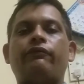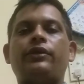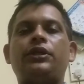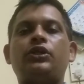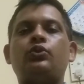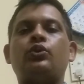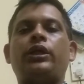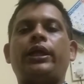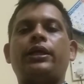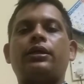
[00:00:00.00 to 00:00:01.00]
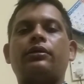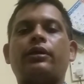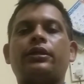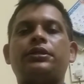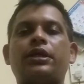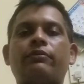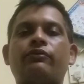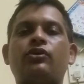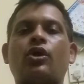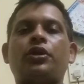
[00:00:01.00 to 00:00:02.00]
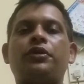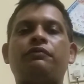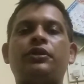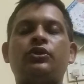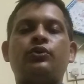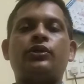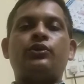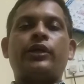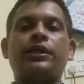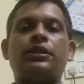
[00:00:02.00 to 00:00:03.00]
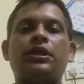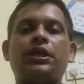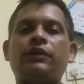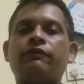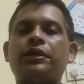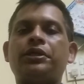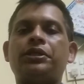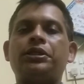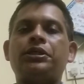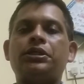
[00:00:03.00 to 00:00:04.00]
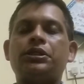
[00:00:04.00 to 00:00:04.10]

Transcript: we need to take, at the time of the audit, we need to take the inventory